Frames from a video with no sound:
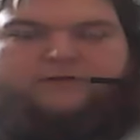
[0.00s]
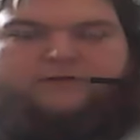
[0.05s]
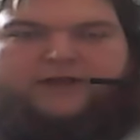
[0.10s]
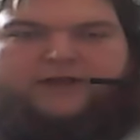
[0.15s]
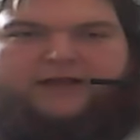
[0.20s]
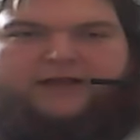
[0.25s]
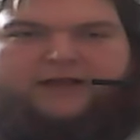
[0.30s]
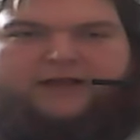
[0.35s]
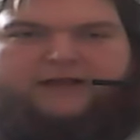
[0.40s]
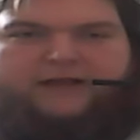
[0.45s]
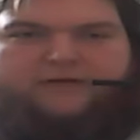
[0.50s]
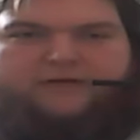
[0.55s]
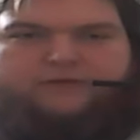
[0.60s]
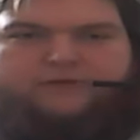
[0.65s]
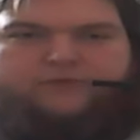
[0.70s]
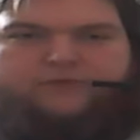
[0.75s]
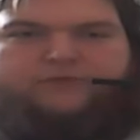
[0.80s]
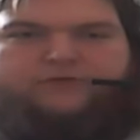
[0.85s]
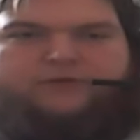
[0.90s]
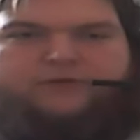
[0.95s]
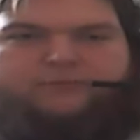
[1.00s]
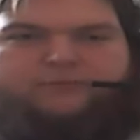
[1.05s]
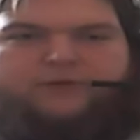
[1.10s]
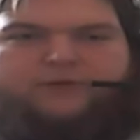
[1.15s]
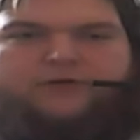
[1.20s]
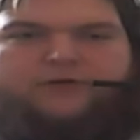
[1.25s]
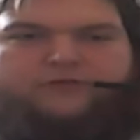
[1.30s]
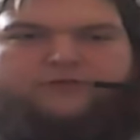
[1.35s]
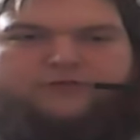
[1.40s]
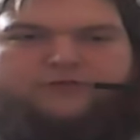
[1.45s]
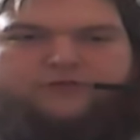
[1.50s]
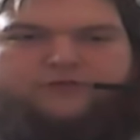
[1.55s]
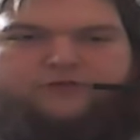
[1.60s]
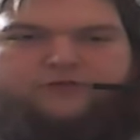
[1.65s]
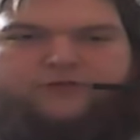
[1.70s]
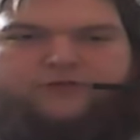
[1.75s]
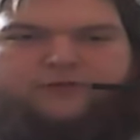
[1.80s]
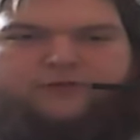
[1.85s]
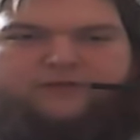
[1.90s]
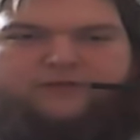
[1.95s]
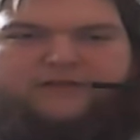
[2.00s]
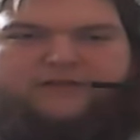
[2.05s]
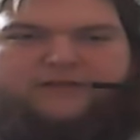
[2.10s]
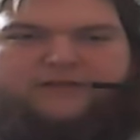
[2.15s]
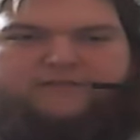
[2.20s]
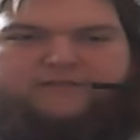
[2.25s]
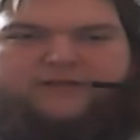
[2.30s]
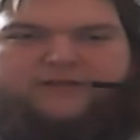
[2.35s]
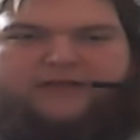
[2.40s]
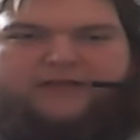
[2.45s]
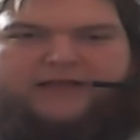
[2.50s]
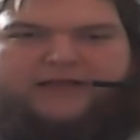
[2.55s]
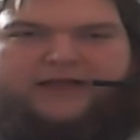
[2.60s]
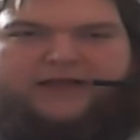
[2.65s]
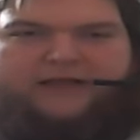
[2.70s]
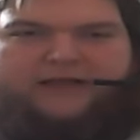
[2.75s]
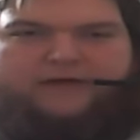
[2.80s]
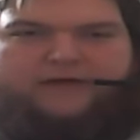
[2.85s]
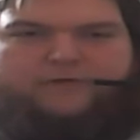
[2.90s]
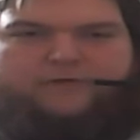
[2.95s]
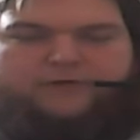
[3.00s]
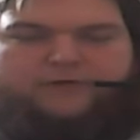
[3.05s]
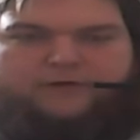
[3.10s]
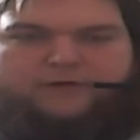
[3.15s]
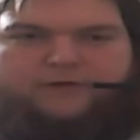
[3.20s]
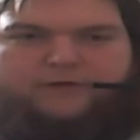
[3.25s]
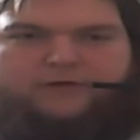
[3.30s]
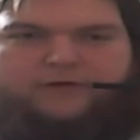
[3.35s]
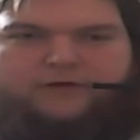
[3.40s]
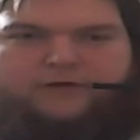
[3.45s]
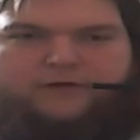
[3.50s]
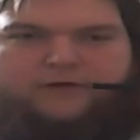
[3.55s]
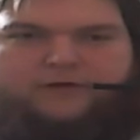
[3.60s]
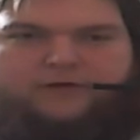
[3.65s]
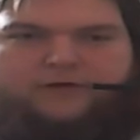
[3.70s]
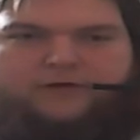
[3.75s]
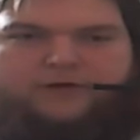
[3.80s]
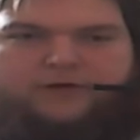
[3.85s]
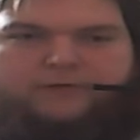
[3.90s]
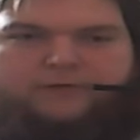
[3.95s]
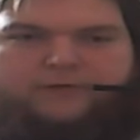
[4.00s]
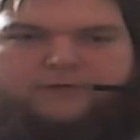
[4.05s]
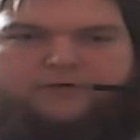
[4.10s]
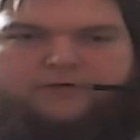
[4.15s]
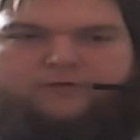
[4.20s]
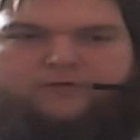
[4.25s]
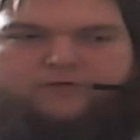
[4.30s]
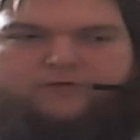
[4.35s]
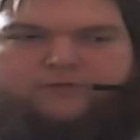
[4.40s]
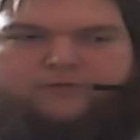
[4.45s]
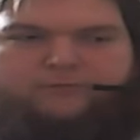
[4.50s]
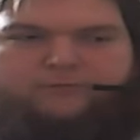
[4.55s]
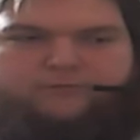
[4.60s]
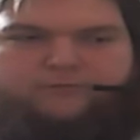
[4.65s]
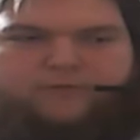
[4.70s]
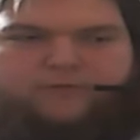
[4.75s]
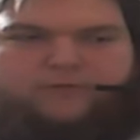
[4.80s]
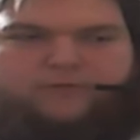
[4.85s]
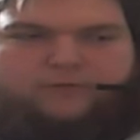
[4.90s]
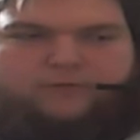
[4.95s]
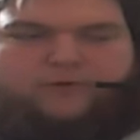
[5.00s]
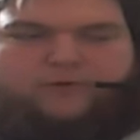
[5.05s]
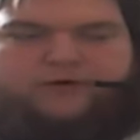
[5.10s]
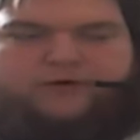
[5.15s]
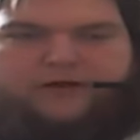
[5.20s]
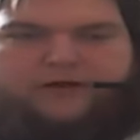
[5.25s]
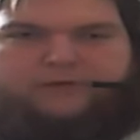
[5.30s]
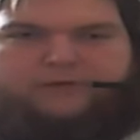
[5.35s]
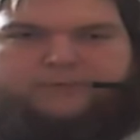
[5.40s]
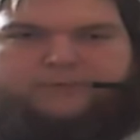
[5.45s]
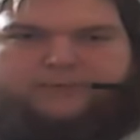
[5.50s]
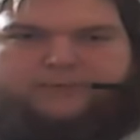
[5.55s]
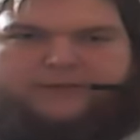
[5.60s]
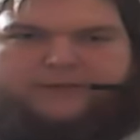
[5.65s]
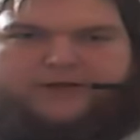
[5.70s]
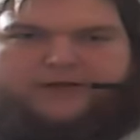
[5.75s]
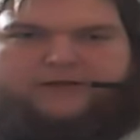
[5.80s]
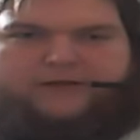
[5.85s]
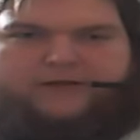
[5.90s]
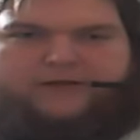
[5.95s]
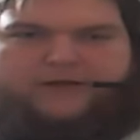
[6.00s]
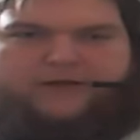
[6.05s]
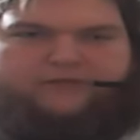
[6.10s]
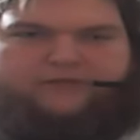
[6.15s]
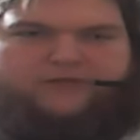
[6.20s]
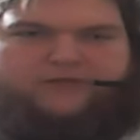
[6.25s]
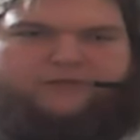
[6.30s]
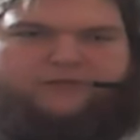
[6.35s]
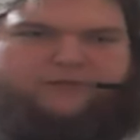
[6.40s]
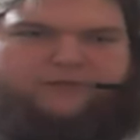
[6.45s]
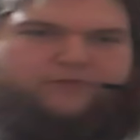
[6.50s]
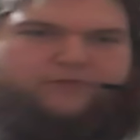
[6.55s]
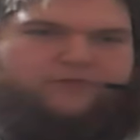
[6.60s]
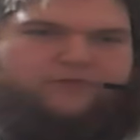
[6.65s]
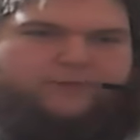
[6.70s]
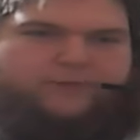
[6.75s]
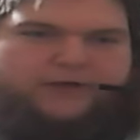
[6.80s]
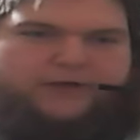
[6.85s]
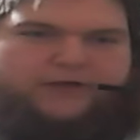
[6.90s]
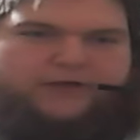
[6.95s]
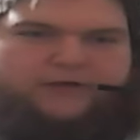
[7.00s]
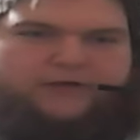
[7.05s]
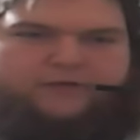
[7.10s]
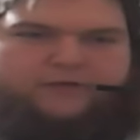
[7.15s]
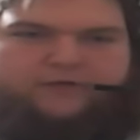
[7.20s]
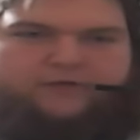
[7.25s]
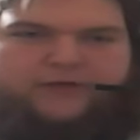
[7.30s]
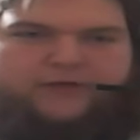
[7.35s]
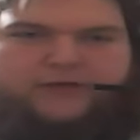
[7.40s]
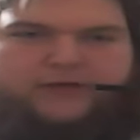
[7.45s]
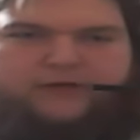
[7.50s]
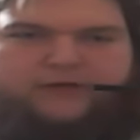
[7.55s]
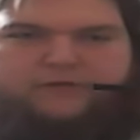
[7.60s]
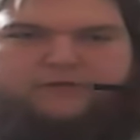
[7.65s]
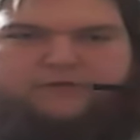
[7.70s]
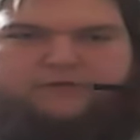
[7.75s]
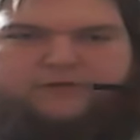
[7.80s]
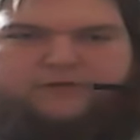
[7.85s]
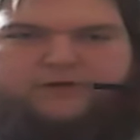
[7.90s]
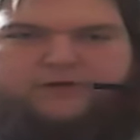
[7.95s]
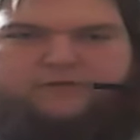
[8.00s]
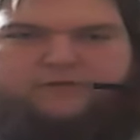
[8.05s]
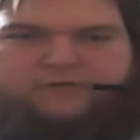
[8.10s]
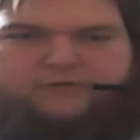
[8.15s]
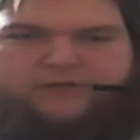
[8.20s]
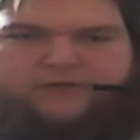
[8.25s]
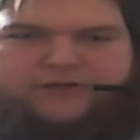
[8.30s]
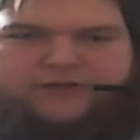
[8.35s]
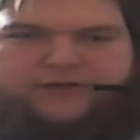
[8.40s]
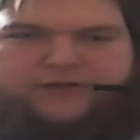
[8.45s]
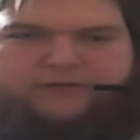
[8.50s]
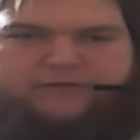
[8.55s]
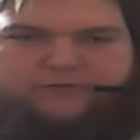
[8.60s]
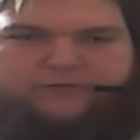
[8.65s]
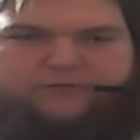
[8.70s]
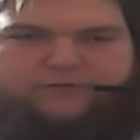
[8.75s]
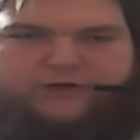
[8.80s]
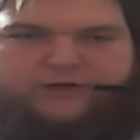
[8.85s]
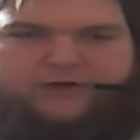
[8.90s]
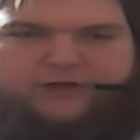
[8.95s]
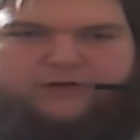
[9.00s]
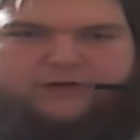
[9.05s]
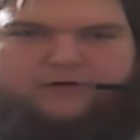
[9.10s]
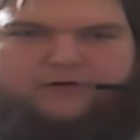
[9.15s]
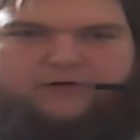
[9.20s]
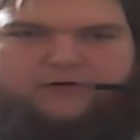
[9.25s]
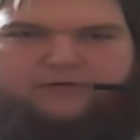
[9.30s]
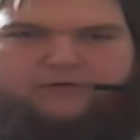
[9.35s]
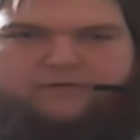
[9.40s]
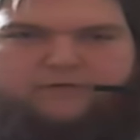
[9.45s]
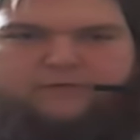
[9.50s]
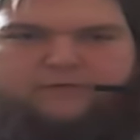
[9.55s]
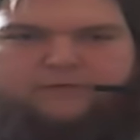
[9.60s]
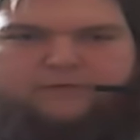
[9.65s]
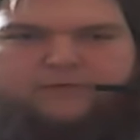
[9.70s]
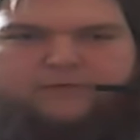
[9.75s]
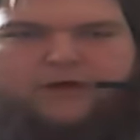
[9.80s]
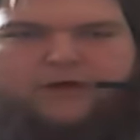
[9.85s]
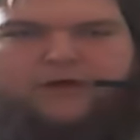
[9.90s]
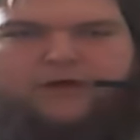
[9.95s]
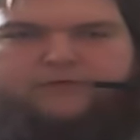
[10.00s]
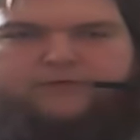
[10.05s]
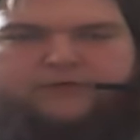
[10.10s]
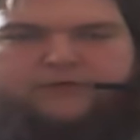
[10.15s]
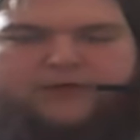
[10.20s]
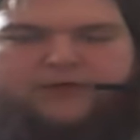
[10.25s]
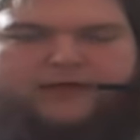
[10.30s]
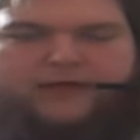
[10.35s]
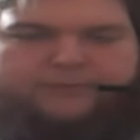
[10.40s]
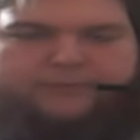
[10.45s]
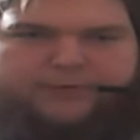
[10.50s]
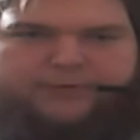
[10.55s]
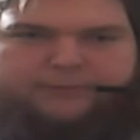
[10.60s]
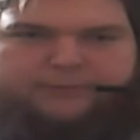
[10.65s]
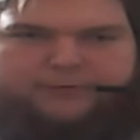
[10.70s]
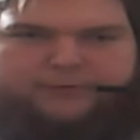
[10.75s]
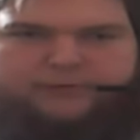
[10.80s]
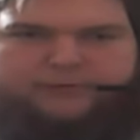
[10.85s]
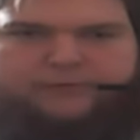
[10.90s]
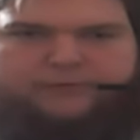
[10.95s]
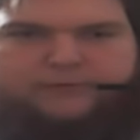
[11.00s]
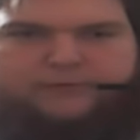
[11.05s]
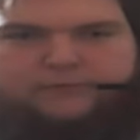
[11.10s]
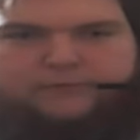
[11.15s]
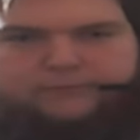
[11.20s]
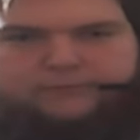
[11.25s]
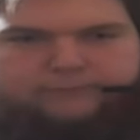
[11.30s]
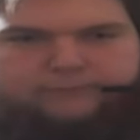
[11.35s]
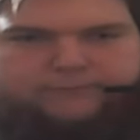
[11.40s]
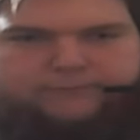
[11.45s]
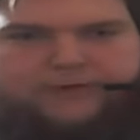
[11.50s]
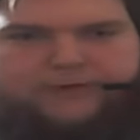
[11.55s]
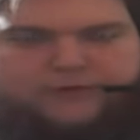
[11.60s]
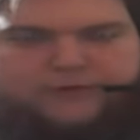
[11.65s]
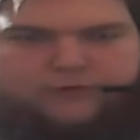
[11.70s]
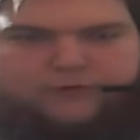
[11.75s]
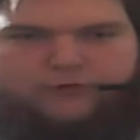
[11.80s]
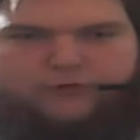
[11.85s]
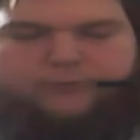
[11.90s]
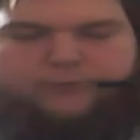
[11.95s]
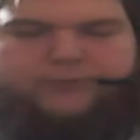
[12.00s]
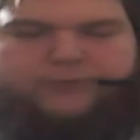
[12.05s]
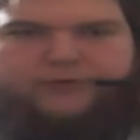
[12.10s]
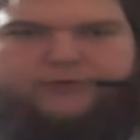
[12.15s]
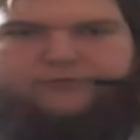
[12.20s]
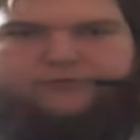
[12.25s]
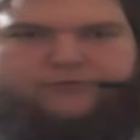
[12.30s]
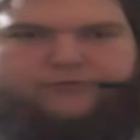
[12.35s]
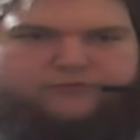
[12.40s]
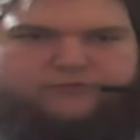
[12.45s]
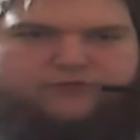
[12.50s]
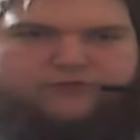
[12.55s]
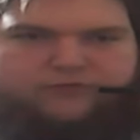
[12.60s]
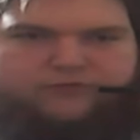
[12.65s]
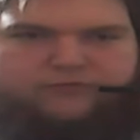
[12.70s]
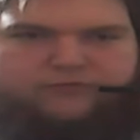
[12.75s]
hang out with certain parts of the circle that they felt like hanging out with. And I mean, it was one day it would be me, and the next day it'd be somebody else, and it was like they were fucking off a lot of people in the group, and it was just